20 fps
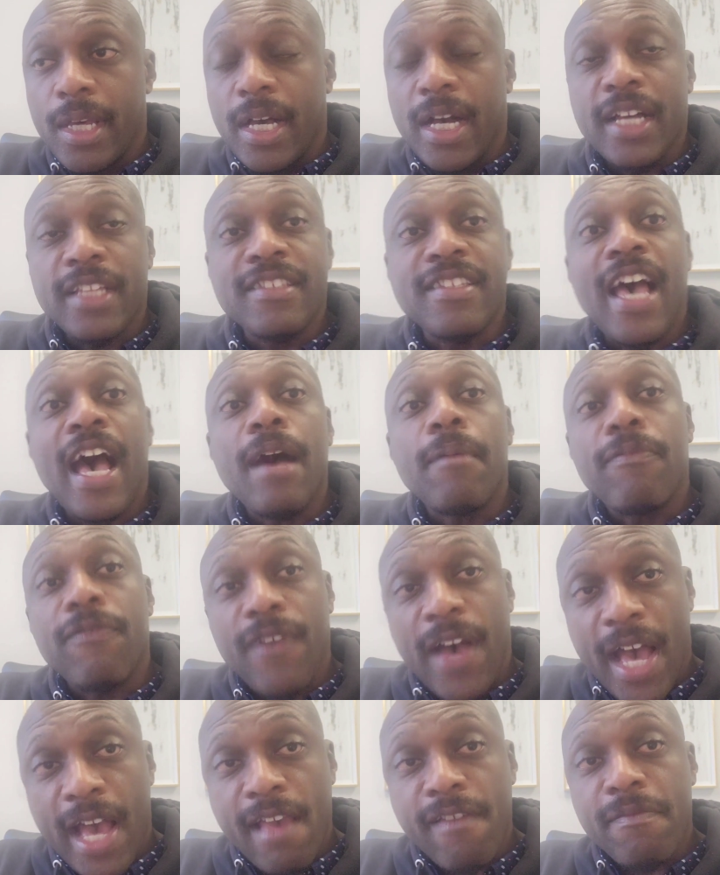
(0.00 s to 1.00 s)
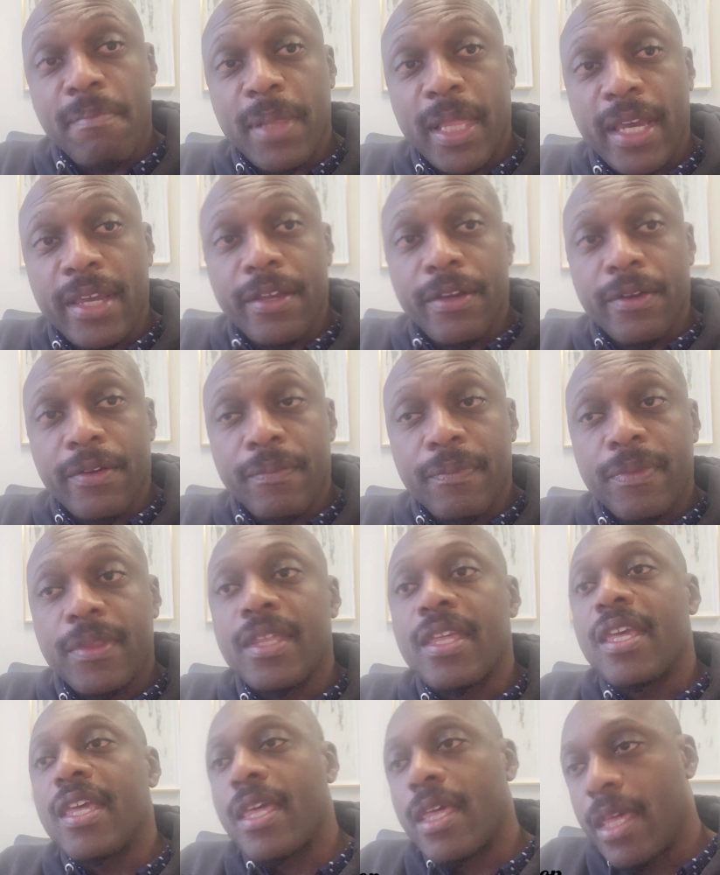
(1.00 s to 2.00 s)
A top five player
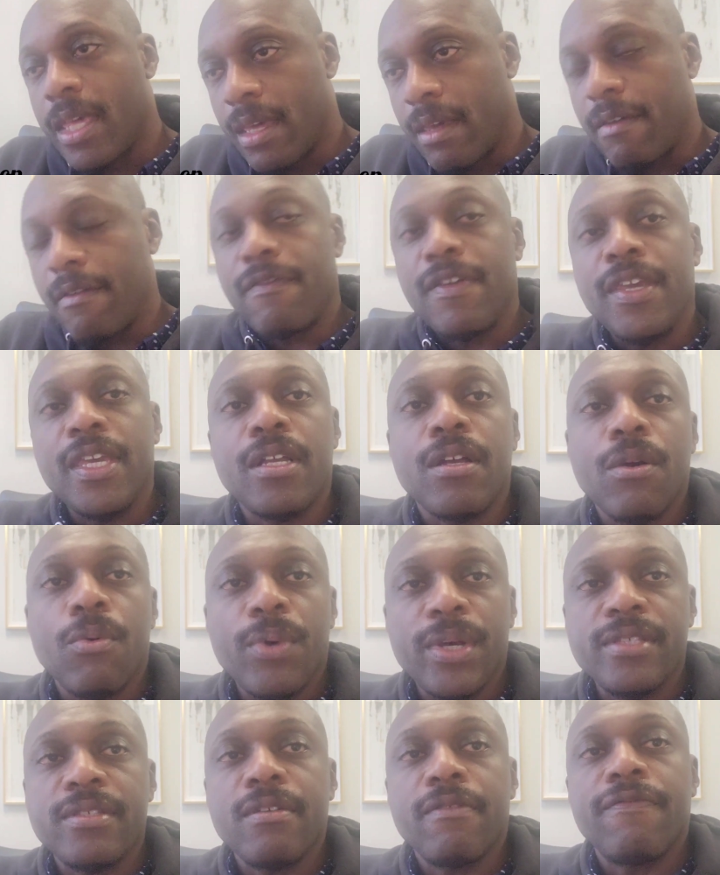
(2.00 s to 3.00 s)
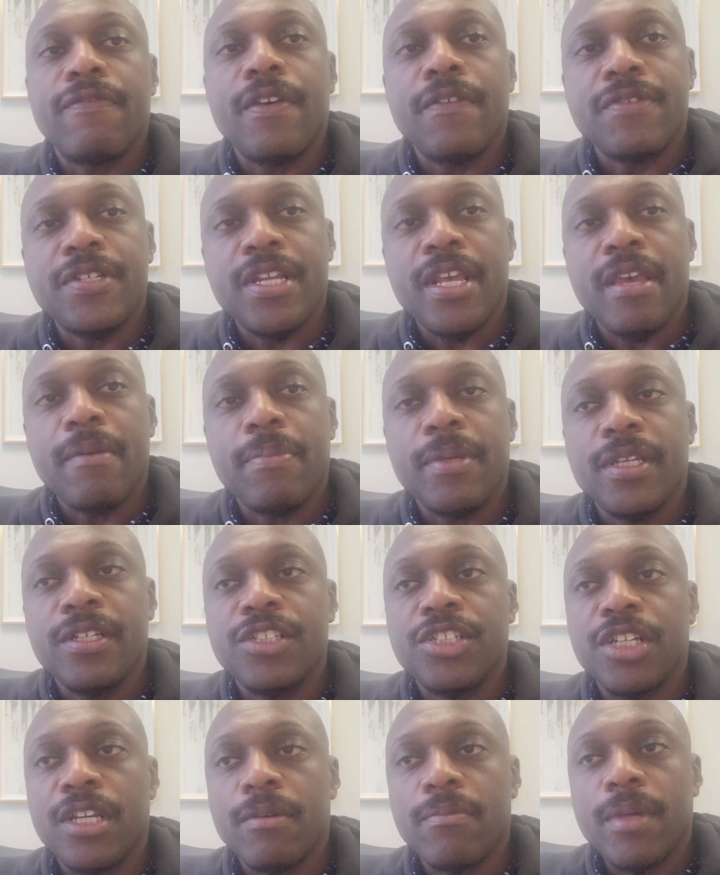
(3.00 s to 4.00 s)
if he could win a fifth
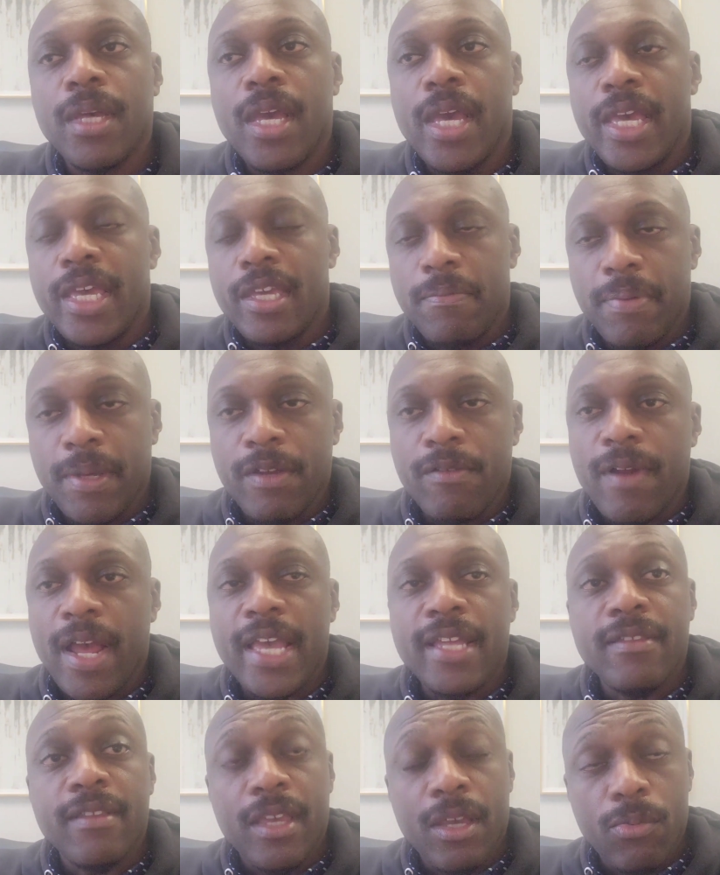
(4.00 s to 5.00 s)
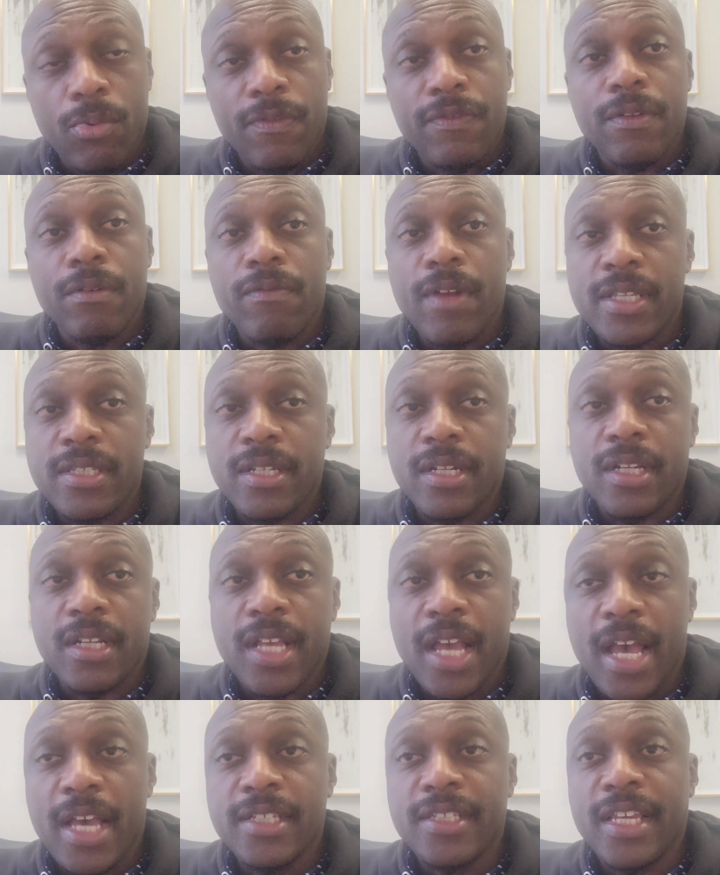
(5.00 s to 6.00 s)
championship. He'd be right there with the rest of the
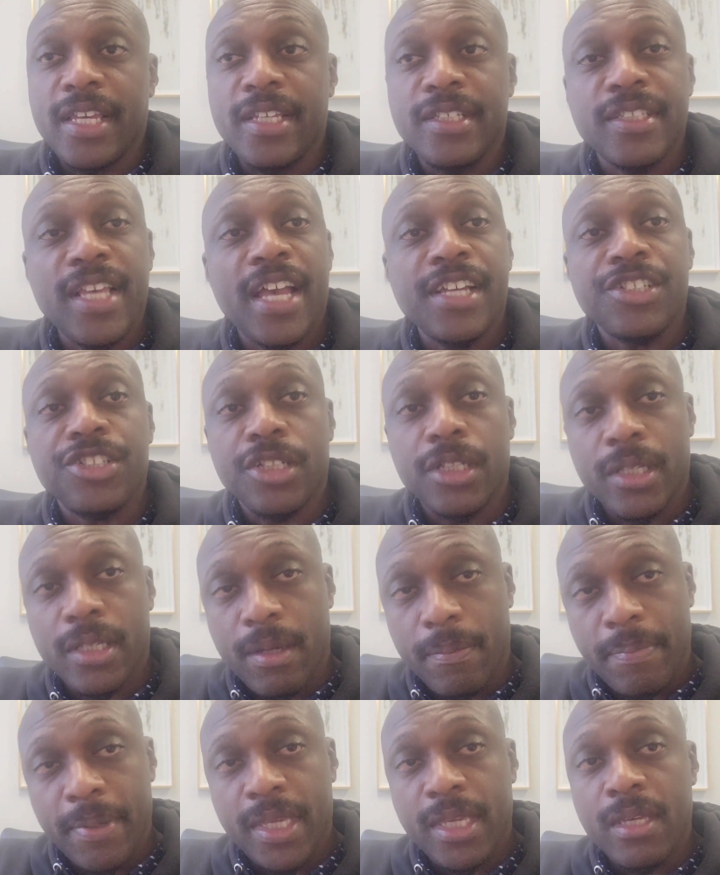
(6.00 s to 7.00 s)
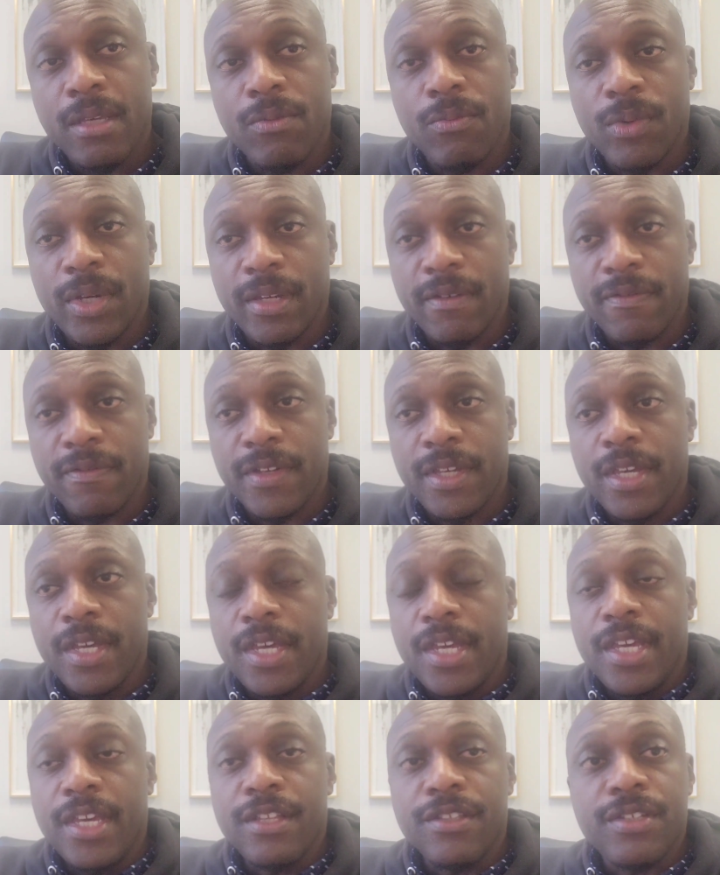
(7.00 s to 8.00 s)
guys that he's actually competing with
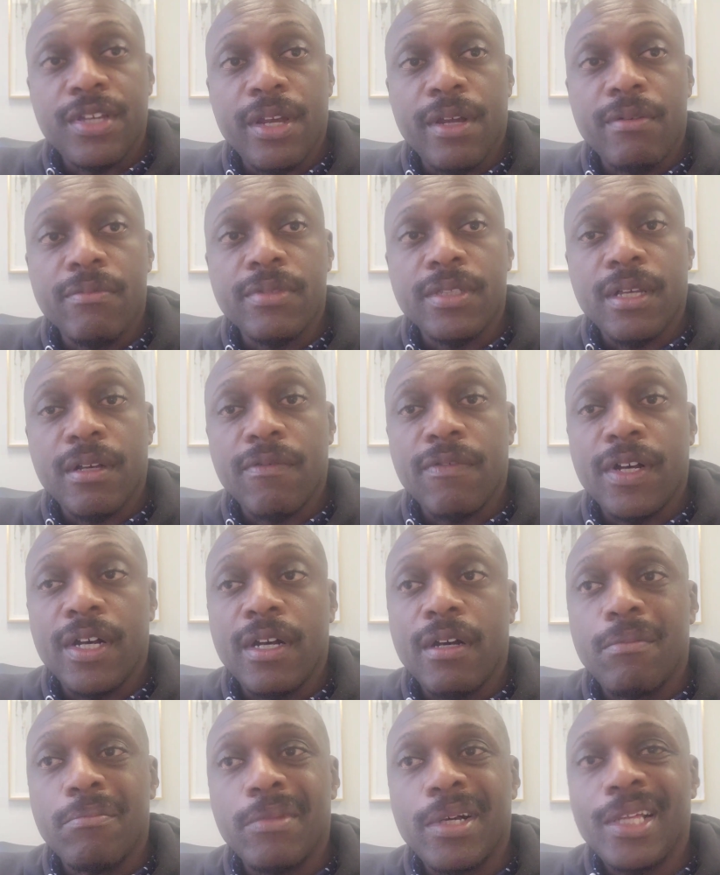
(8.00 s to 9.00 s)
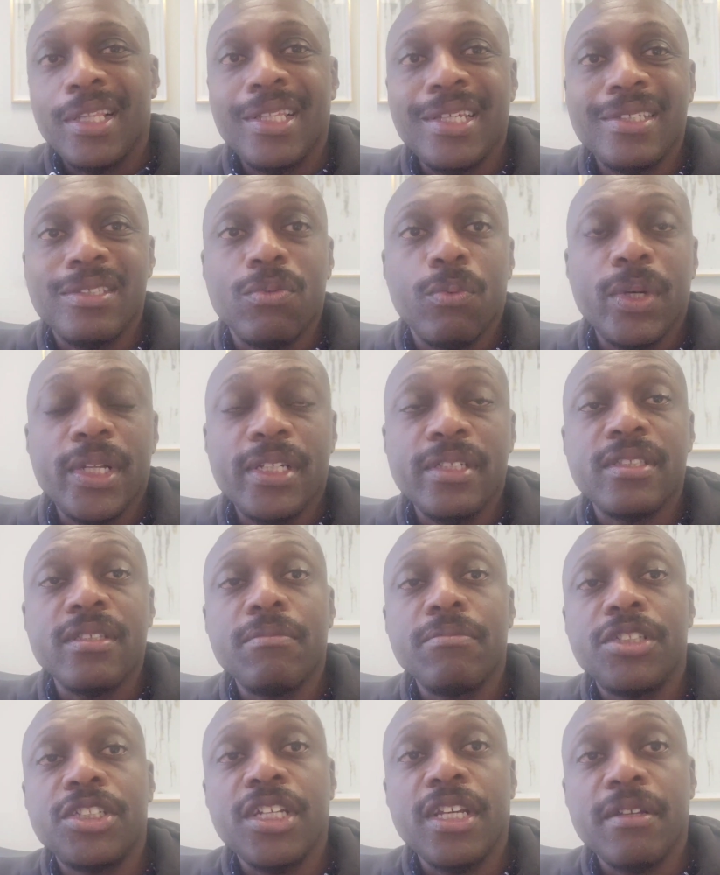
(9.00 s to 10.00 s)
in terms of at least winning
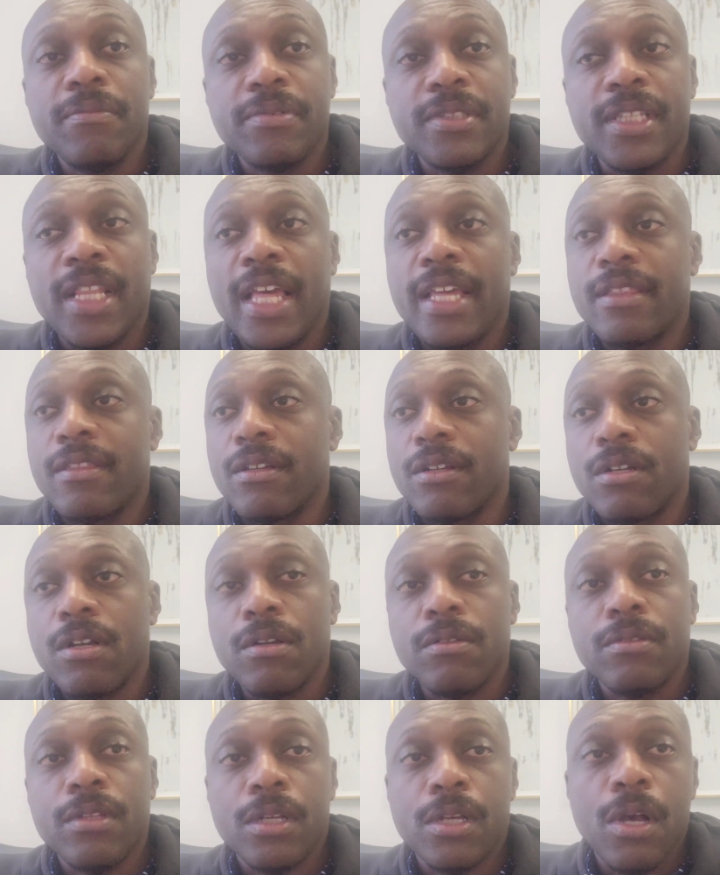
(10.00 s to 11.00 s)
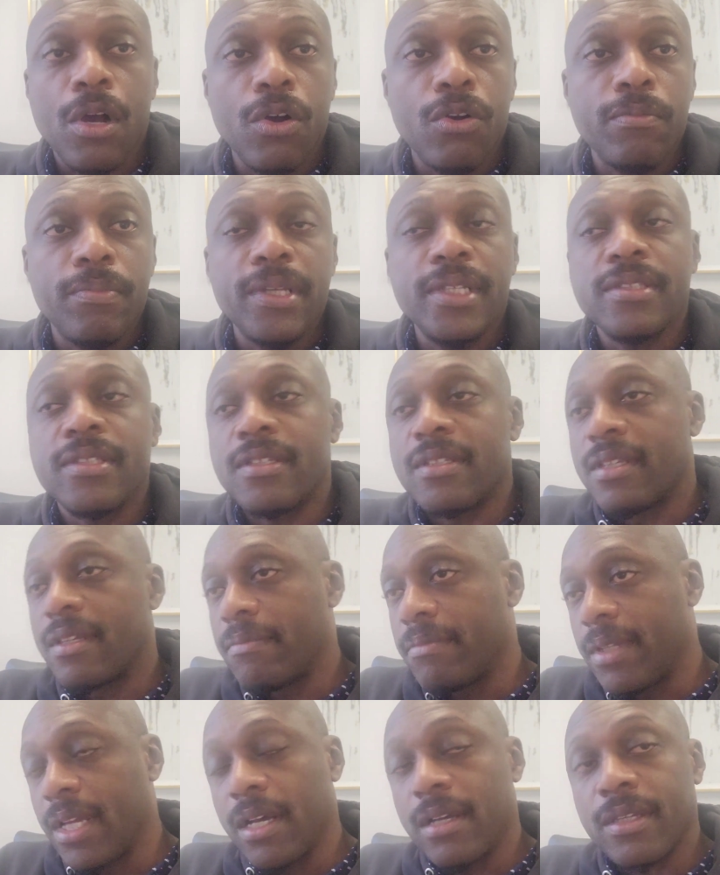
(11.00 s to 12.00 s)
some chips, like the Kobe's or
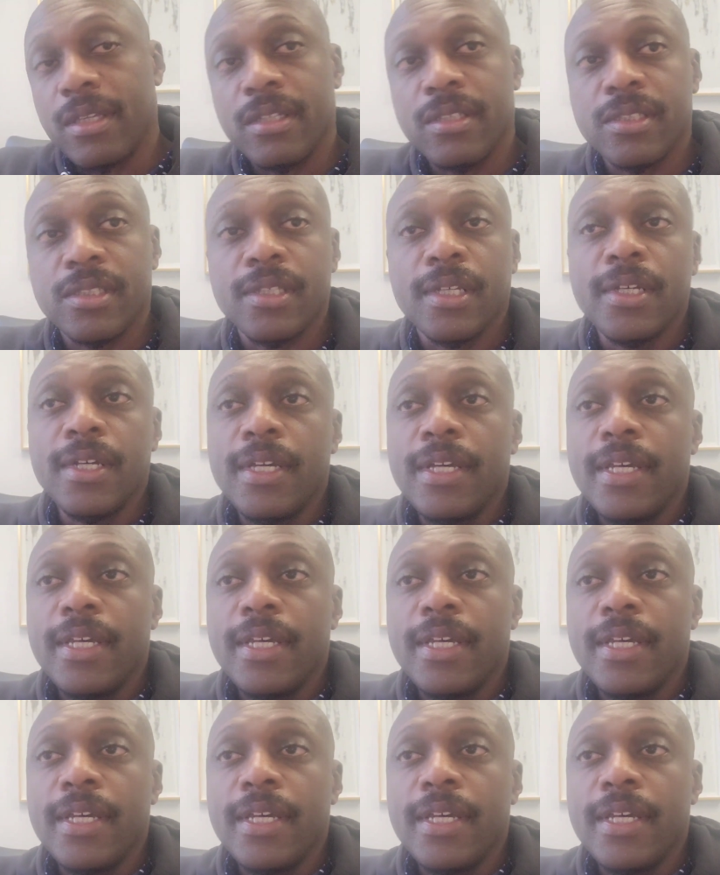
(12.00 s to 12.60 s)
Tim Duncan's.